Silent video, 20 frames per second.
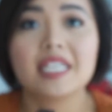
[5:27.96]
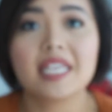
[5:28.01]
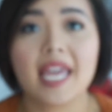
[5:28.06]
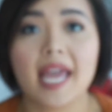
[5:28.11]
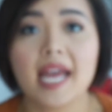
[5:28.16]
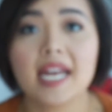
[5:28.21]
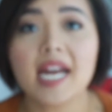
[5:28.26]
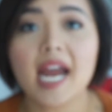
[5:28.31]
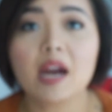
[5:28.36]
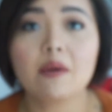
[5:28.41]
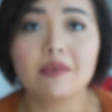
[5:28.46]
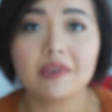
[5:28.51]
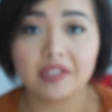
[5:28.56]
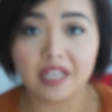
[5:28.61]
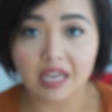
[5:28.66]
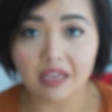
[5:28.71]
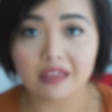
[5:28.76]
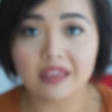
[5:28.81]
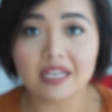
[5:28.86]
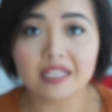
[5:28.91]
again, I will
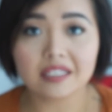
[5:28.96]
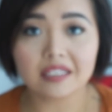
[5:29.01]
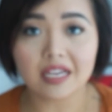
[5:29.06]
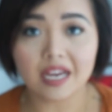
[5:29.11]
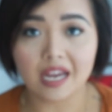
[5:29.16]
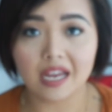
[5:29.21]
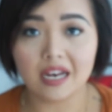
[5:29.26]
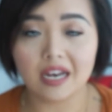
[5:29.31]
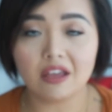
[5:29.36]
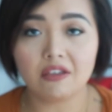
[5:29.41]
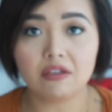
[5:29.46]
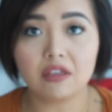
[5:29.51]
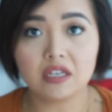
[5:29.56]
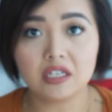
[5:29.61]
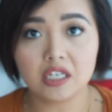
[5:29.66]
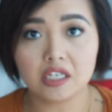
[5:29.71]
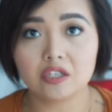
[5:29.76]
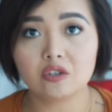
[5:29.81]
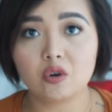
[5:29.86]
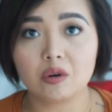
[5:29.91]
link this in the
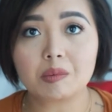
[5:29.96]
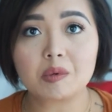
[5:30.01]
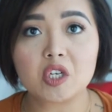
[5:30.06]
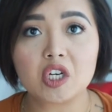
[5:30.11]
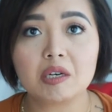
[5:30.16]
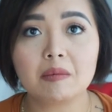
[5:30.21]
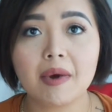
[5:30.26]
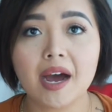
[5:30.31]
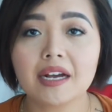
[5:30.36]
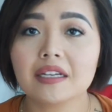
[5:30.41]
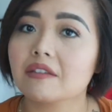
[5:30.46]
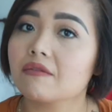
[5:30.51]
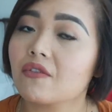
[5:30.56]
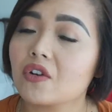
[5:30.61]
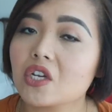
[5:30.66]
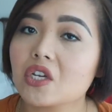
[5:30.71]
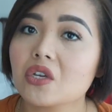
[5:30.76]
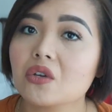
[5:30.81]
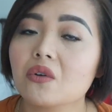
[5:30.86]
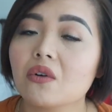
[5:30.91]
description box for
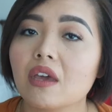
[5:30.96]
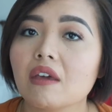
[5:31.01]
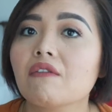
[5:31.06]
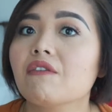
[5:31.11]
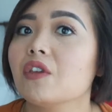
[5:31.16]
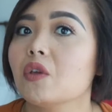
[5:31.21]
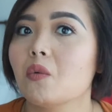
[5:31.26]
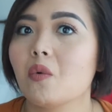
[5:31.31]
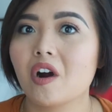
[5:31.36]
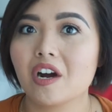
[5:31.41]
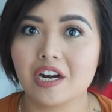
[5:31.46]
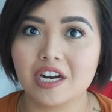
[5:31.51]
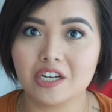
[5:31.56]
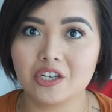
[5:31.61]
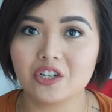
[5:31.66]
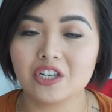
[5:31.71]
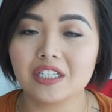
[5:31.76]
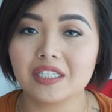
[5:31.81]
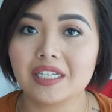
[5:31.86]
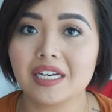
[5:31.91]
you if you are
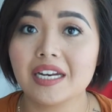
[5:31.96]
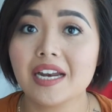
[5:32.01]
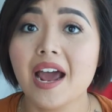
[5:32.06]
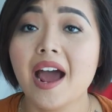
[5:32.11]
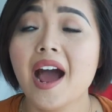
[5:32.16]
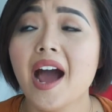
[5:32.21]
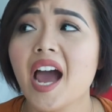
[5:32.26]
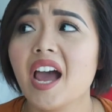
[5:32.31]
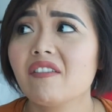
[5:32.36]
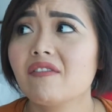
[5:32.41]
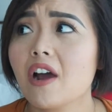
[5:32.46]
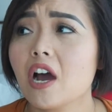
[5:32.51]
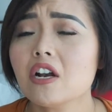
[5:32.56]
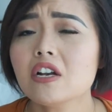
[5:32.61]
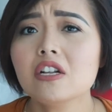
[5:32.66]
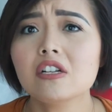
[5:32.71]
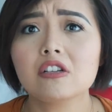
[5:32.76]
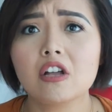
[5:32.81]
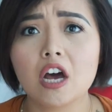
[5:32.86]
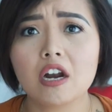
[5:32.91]
interested. I've gotten
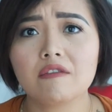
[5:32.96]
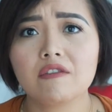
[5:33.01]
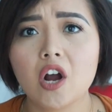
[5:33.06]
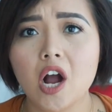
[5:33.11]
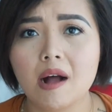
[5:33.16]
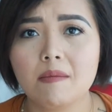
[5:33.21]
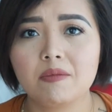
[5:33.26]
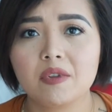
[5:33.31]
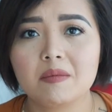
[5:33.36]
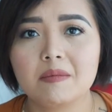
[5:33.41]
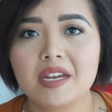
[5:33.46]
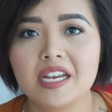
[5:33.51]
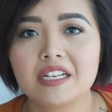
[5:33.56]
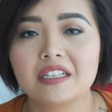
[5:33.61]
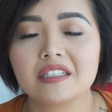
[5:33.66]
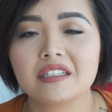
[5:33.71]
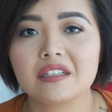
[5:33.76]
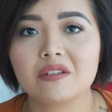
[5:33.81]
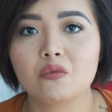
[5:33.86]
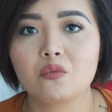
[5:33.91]
a lot of
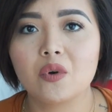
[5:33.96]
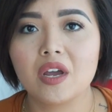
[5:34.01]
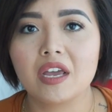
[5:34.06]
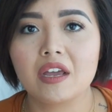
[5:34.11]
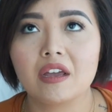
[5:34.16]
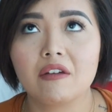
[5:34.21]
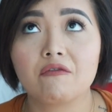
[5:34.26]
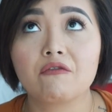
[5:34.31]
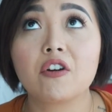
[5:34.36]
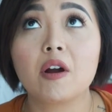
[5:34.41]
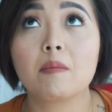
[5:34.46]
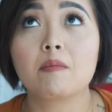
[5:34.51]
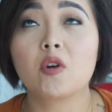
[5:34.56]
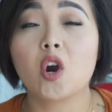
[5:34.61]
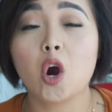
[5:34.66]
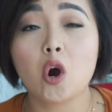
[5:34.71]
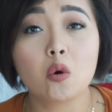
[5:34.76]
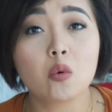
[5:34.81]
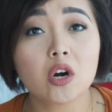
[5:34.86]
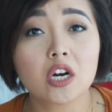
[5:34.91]
compliments from
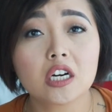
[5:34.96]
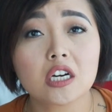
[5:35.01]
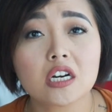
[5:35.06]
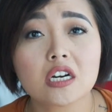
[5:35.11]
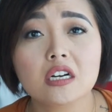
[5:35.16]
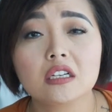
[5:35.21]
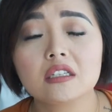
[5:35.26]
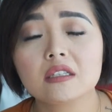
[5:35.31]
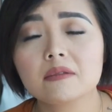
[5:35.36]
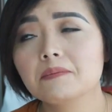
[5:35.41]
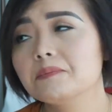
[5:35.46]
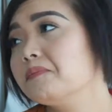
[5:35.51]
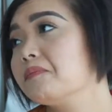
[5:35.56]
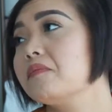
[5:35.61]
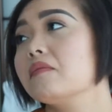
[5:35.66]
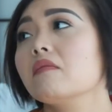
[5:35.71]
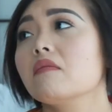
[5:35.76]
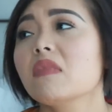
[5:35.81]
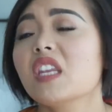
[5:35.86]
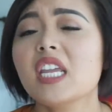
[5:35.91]
coworkers
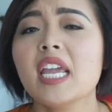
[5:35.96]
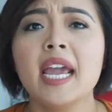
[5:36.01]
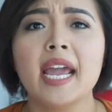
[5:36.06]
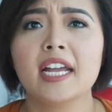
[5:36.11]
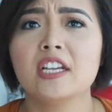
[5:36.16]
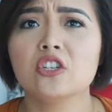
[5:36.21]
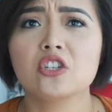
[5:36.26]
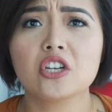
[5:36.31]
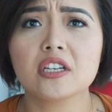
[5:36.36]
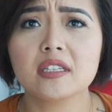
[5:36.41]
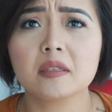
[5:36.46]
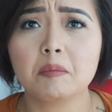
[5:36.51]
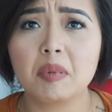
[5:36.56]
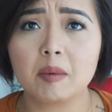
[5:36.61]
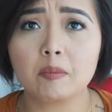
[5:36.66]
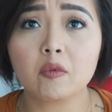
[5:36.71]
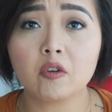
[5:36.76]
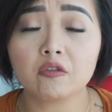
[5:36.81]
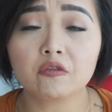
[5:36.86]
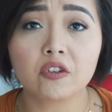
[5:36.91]
and just
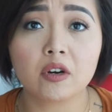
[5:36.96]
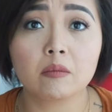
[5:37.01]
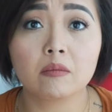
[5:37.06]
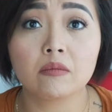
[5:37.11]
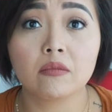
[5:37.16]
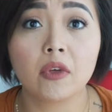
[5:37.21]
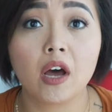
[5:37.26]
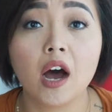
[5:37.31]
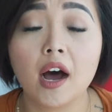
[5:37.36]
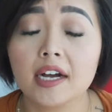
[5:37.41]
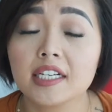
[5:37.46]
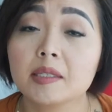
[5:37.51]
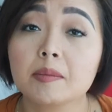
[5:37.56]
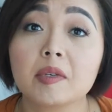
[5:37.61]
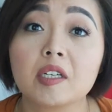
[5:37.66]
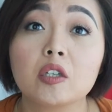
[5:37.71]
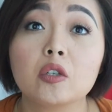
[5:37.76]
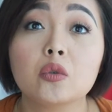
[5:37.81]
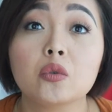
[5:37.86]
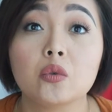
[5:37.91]
people from the
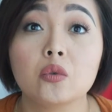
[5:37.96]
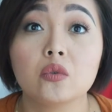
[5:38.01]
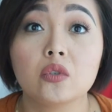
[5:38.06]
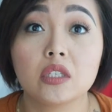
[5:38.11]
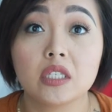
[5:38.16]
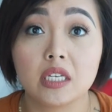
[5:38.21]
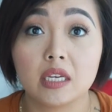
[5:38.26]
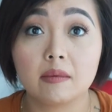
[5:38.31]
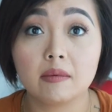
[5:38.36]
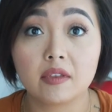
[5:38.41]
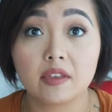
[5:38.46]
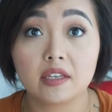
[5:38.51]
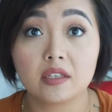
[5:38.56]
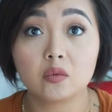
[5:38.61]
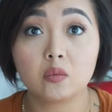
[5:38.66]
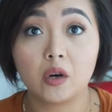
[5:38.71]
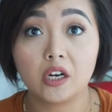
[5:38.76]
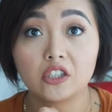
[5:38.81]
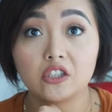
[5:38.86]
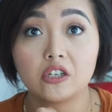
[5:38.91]
hospital who see this
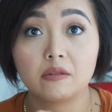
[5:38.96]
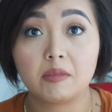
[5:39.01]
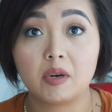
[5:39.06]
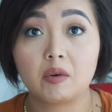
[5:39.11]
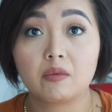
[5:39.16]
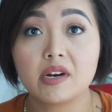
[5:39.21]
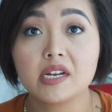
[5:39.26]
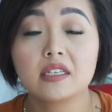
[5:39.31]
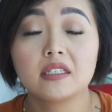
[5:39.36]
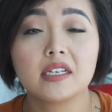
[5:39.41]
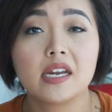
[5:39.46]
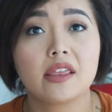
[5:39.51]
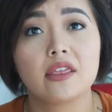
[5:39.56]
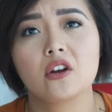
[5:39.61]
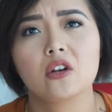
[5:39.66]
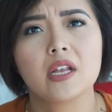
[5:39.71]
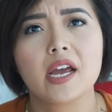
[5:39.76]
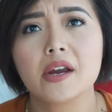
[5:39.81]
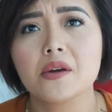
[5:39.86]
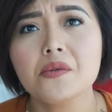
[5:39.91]
watch on my wrist and
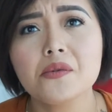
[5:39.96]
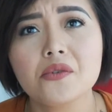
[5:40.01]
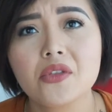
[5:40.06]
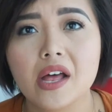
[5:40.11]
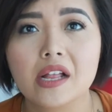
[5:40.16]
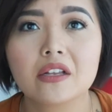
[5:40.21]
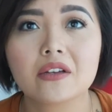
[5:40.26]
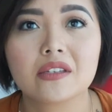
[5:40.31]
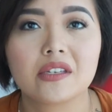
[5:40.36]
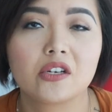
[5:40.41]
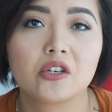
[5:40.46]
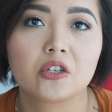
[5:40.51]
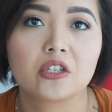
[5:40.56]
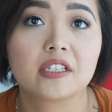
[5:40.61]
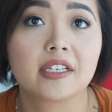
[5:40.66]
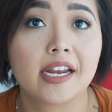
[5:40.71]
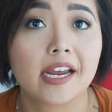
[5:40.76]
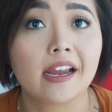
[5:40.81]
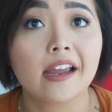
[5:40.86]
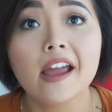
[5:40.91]
they're like, oh, that looks
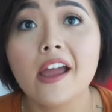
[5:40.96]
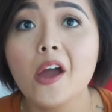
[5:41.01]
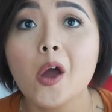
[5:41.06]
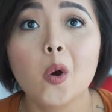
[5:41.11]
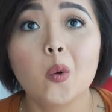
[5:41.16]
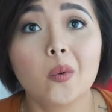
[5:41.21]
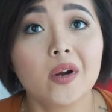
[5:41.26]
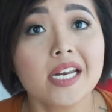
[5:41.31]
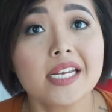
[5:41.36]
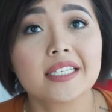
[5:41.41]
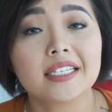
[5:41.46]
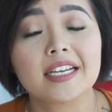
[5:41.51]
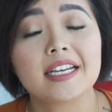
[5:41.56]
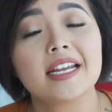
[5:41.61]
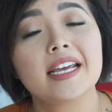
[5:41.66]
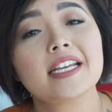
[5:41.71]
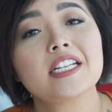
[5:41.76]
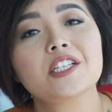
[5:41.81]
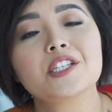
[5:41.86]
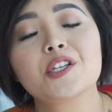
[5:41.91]
interesting. What is it?
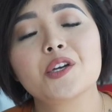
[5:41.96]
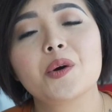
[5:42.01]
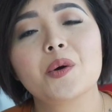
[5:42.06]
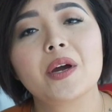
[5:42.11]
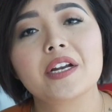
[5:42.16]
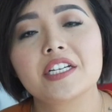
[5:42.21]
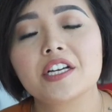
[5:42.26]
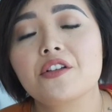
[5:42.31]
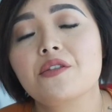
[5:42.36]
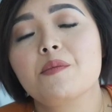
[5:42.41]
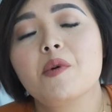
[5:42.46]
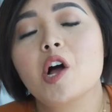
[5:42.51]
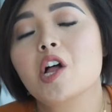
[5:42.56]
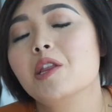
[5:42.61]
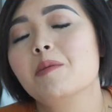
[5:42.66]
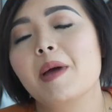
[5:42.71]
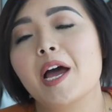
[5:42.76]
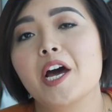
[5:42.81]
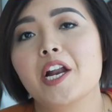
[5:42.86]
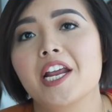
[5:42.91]
And so I tell them all
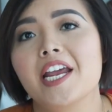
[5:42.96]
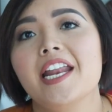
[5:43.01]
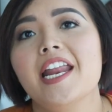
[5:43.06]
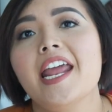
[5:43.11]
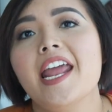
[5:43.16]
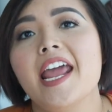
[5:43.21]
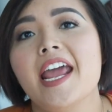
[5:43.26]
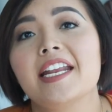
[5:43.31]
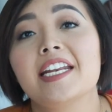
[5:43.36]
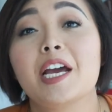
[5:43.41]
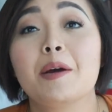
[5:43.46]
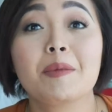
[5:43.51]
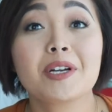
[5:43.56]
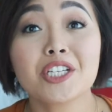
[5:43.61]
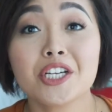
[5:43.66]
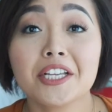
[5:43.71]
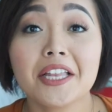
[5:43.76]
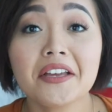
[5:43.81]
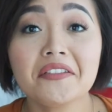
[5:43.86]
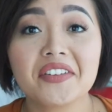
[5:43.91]
about it and how much
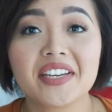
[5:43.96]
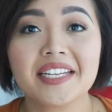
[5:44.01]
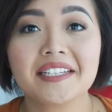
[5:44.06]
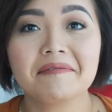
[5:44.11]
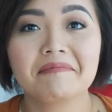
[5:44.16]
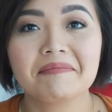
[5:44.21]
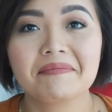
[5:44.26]
I love it.